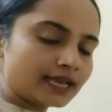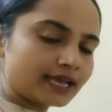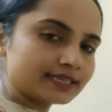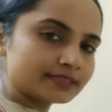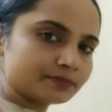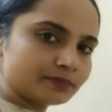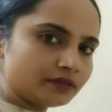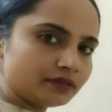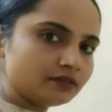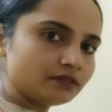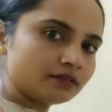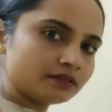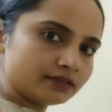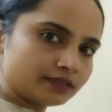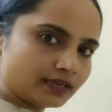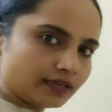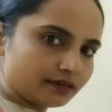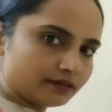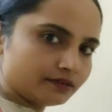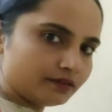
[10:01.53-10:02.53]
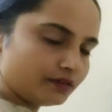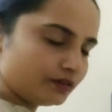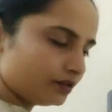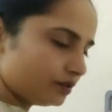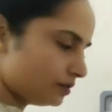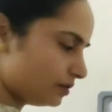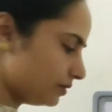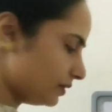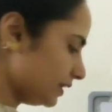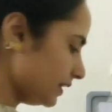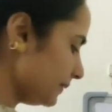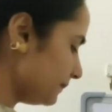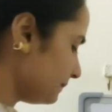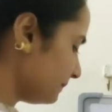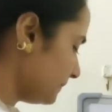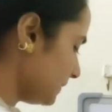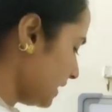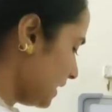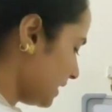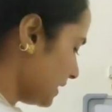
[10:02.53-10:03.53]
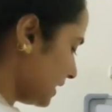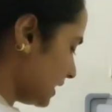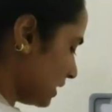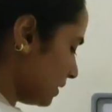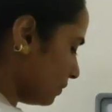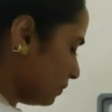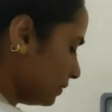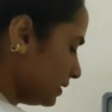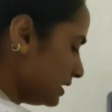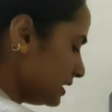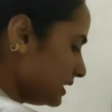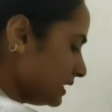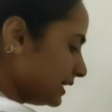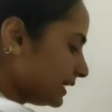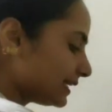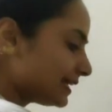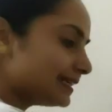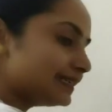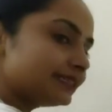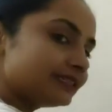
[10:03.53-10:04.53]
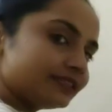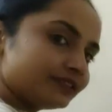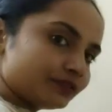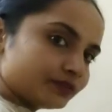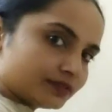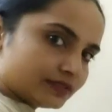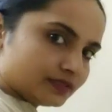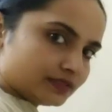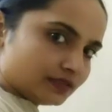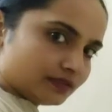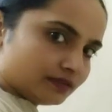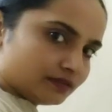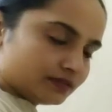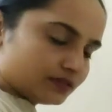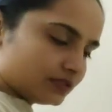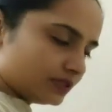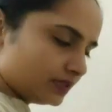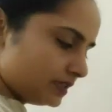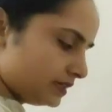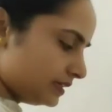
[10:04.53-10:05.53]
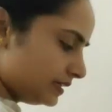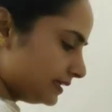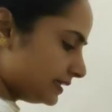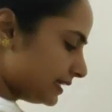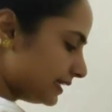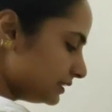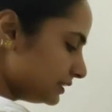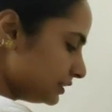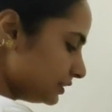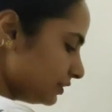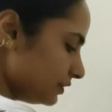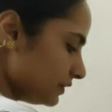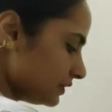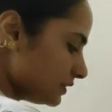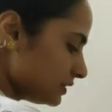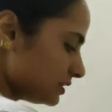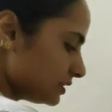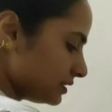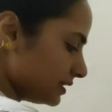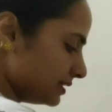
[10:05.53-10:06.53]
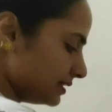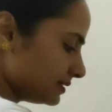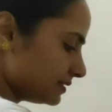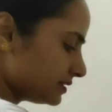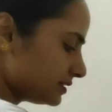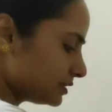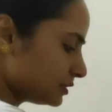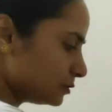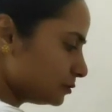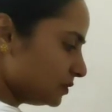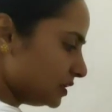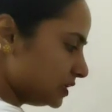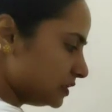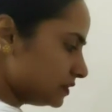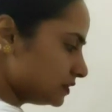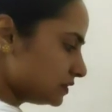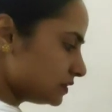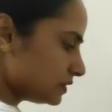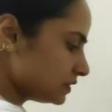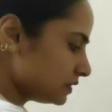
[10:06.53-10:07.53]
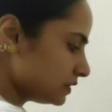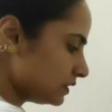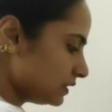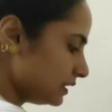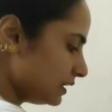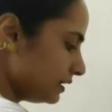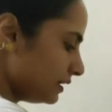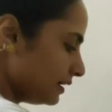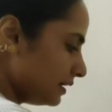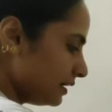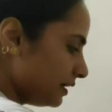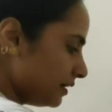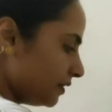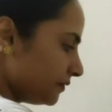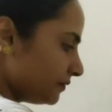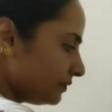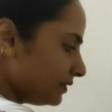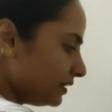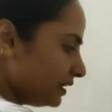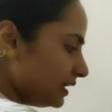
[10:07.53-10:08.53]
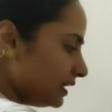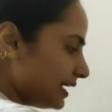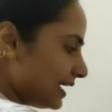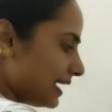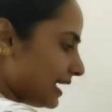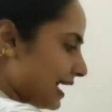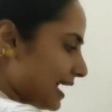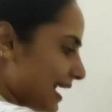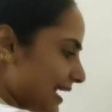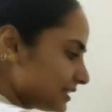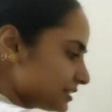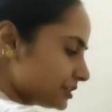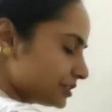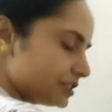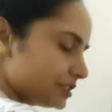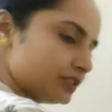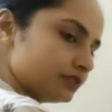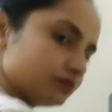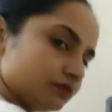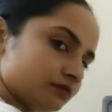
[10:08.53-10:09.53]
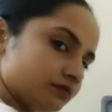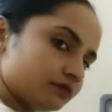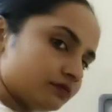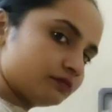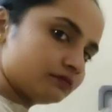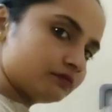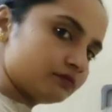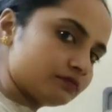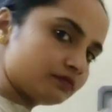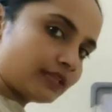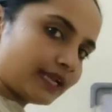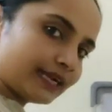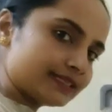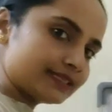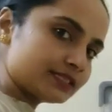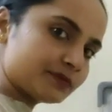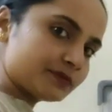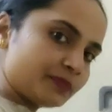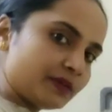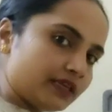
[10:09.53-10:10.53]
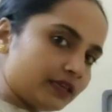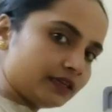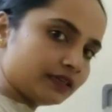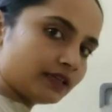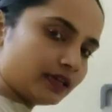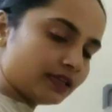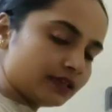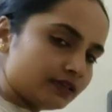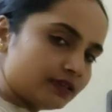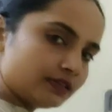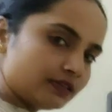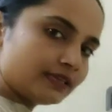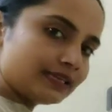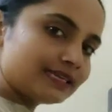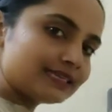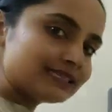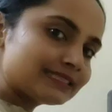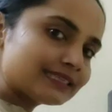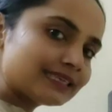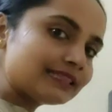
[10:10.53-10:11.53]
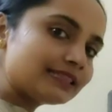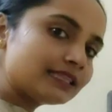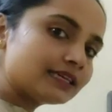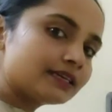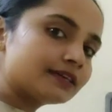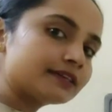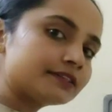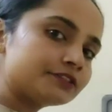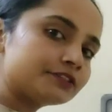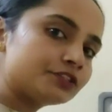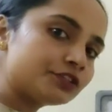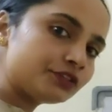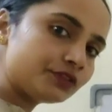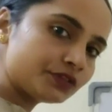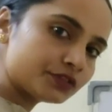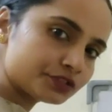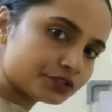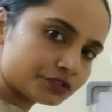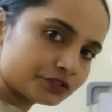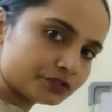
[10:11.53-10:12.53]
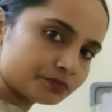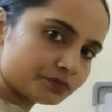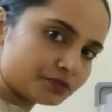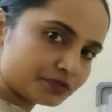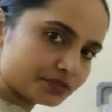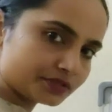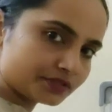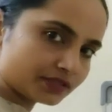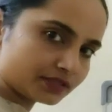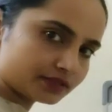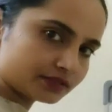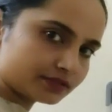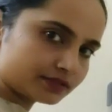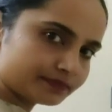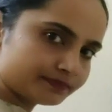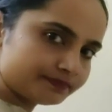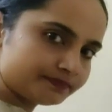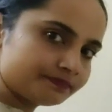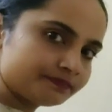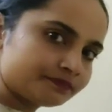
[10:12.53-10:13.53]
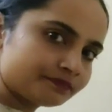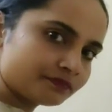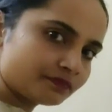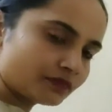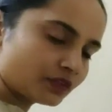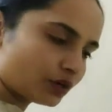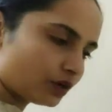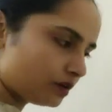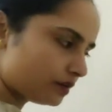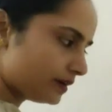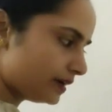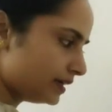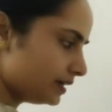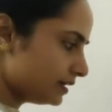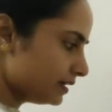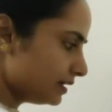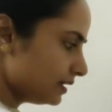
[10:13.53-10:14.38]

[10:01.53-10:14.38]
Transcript: has been done. Okay. Now, continuous tense. Continuous tense means the action that is being done is in the continuation process. Alright.